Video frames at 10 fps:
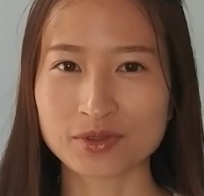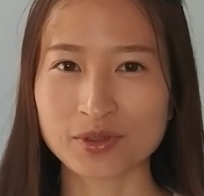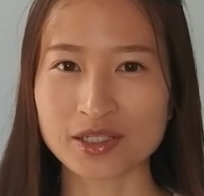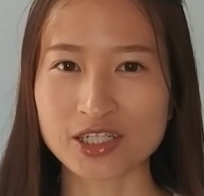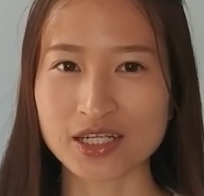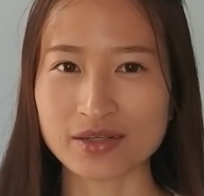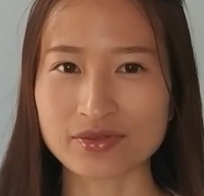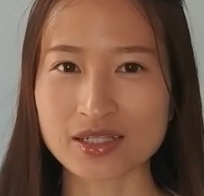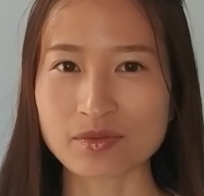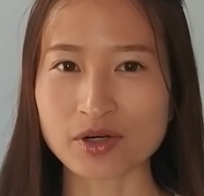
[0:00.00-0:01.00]
to achieve
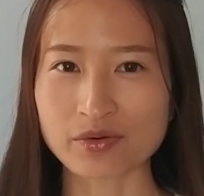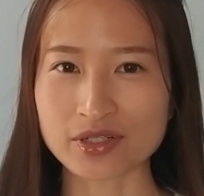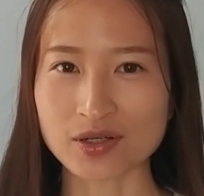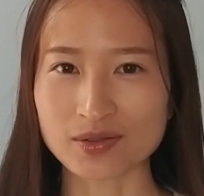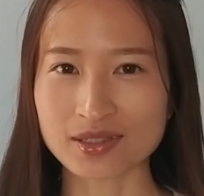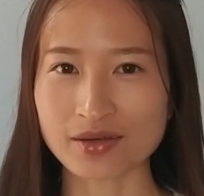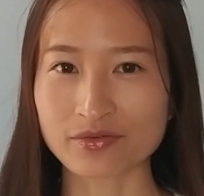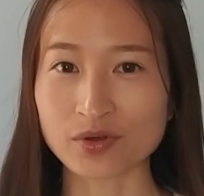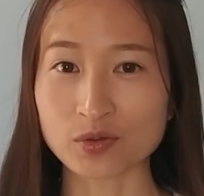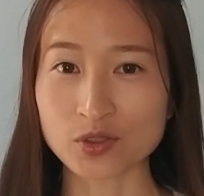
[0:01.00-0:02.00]
similar results
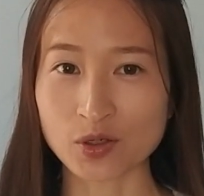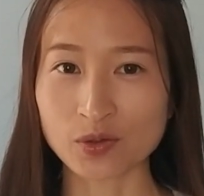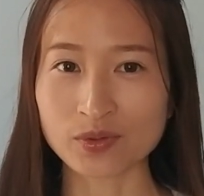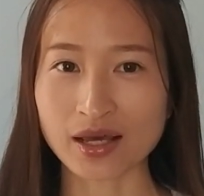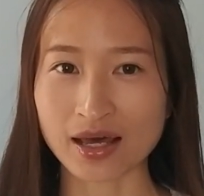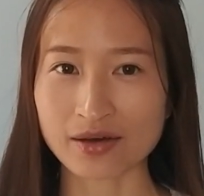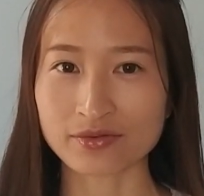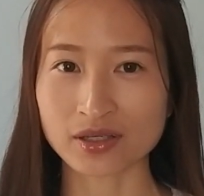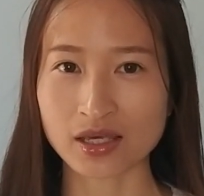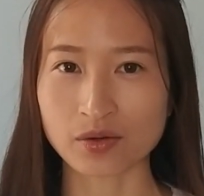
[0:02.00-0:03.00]
if you don't have
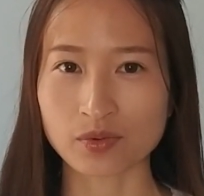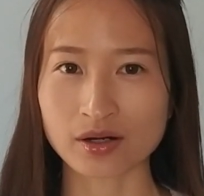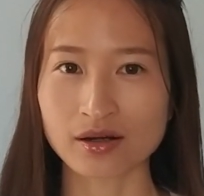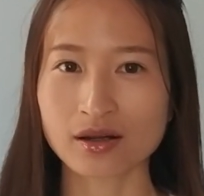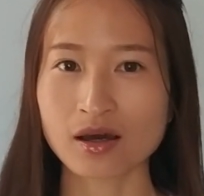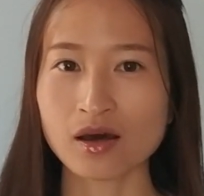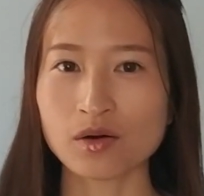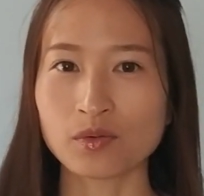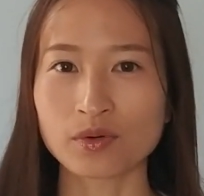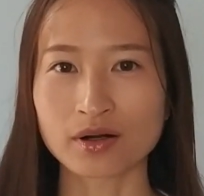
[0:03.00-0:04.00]
a keyword
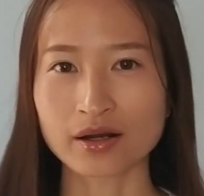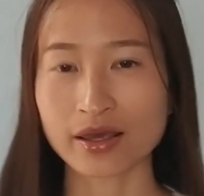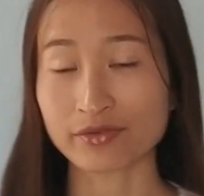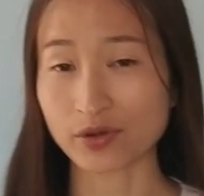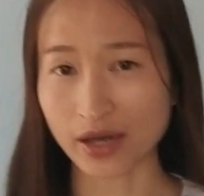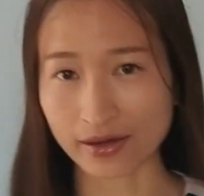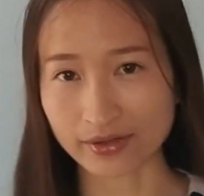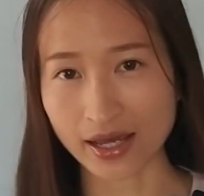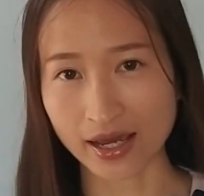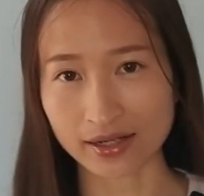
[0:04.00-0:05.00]
or if you
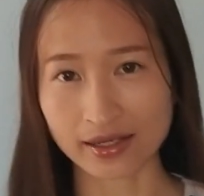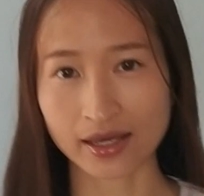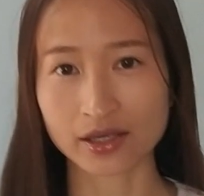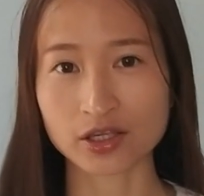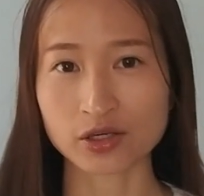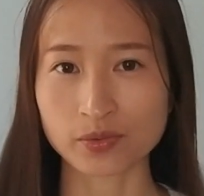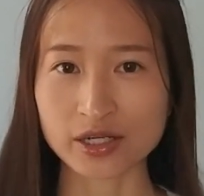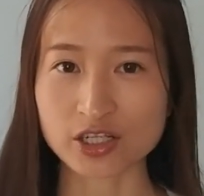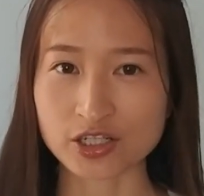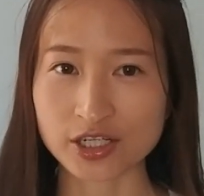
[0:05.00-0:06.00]
haven't had a
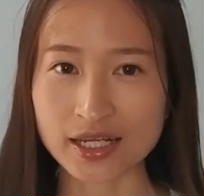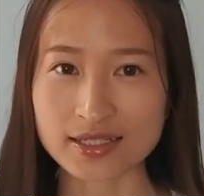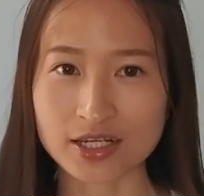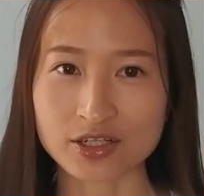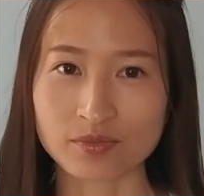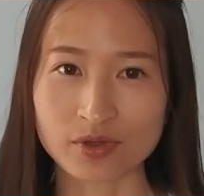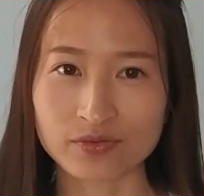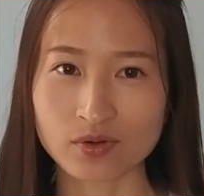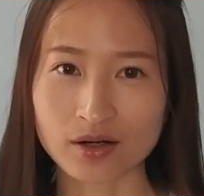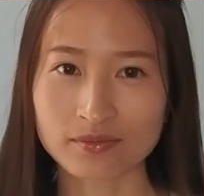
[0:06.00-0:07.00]
QHHT session
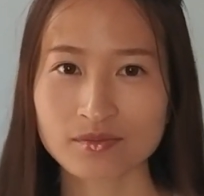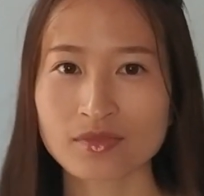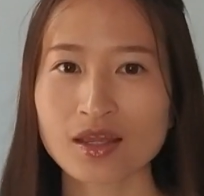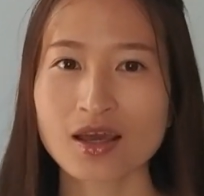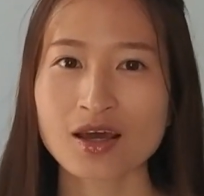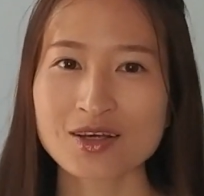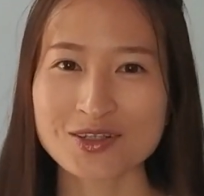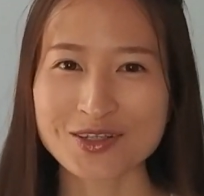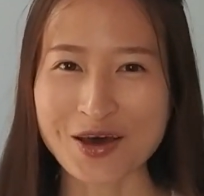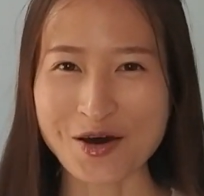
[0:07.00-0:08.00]
before?
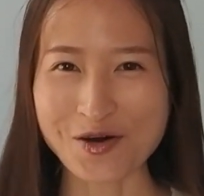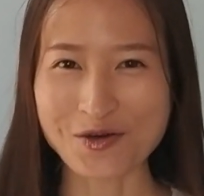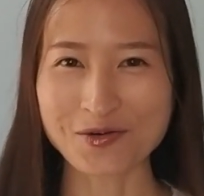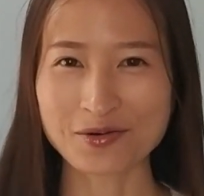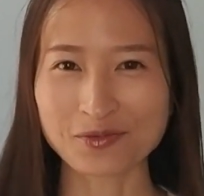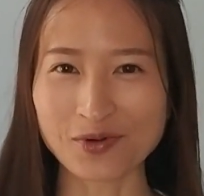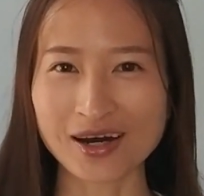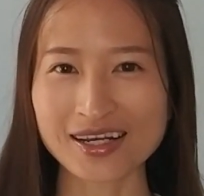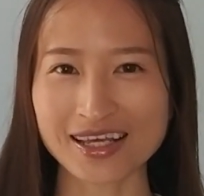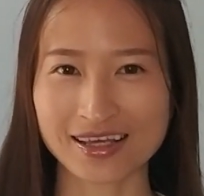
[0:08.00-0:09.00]
So
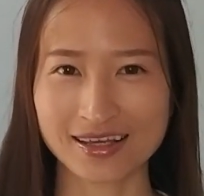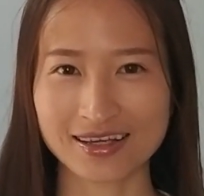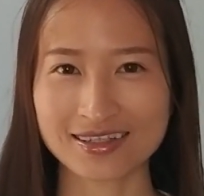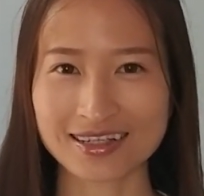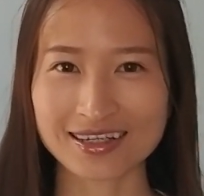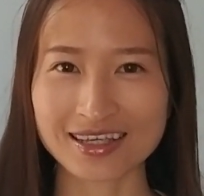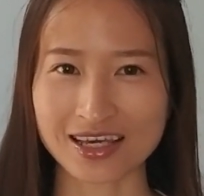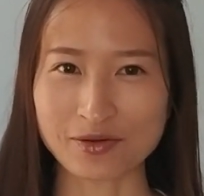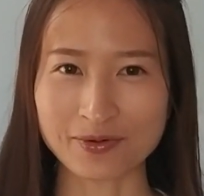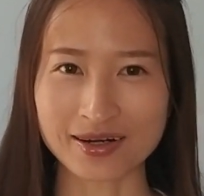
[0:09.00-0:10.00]
what is a
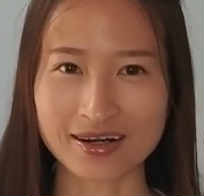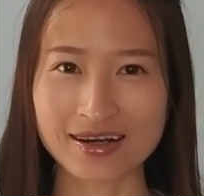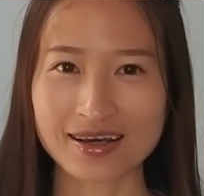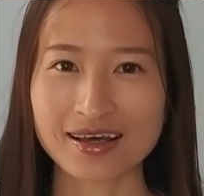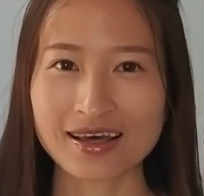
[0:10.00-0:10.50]
keyword?